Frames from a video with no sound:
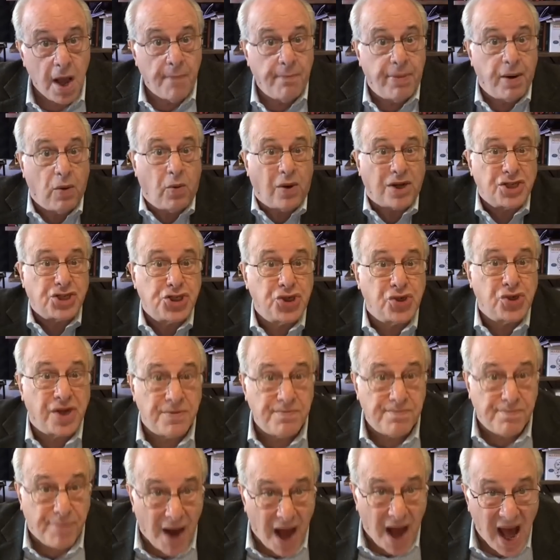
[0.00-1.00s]
but what you
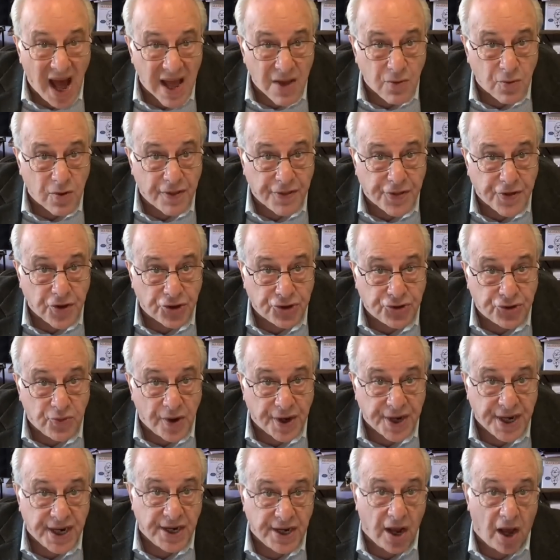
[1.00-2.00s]
can buy with your
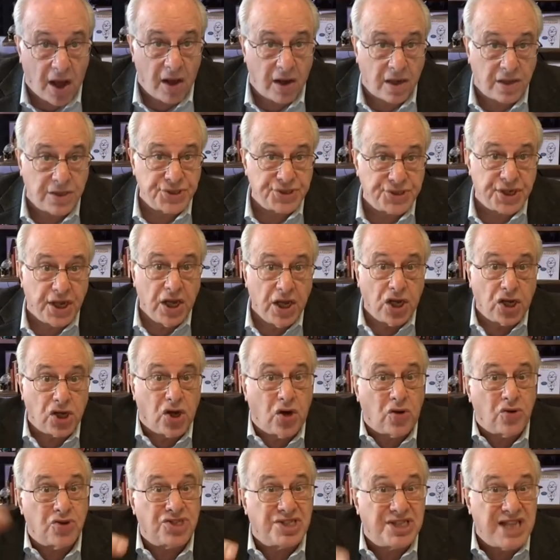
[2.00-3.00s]
$20
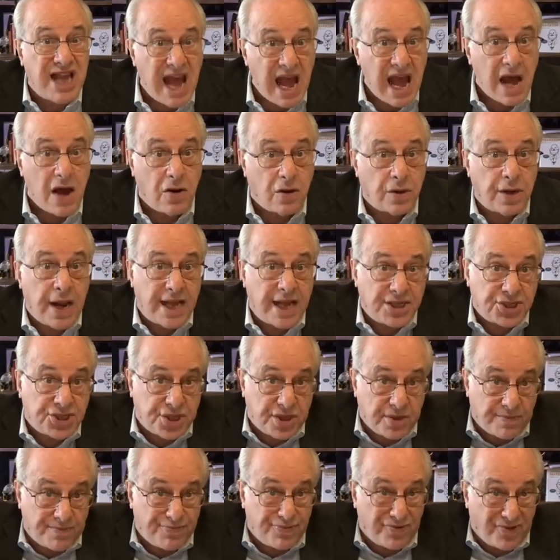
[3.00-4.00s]
goes down as
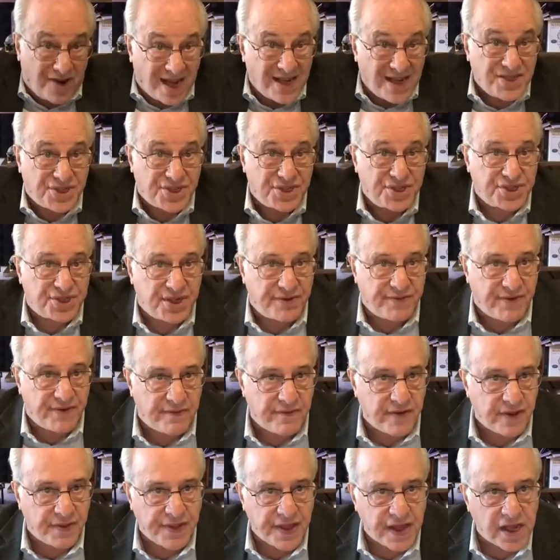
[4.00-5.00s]
the prices of
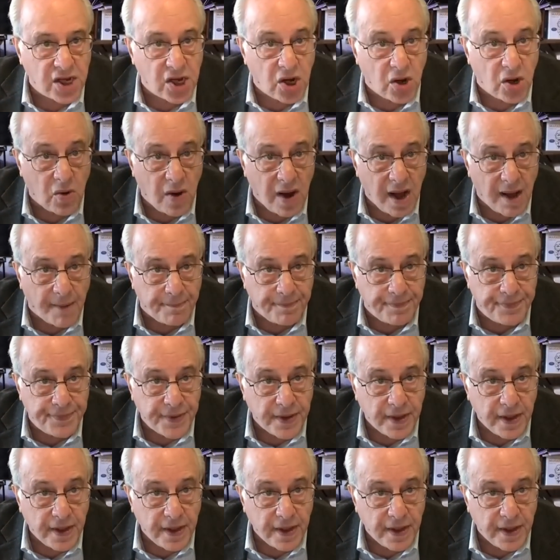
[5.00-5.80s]
everything go up.